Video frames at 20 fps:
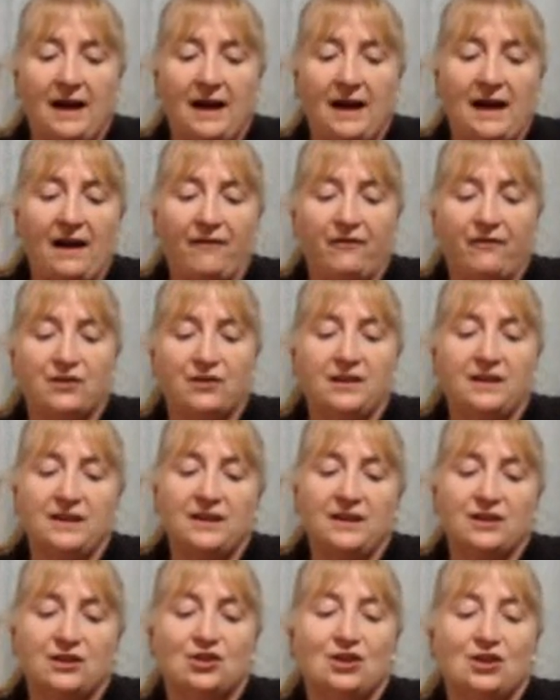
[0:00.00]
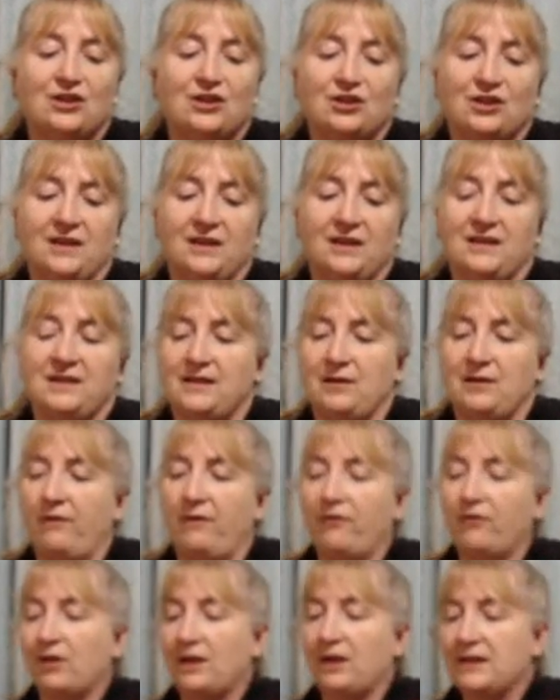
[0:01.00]
after they're judging it so
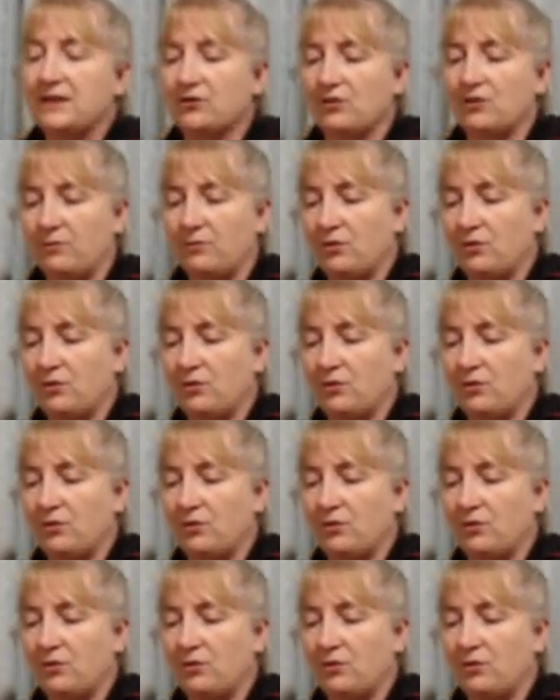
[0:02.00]
if you're entering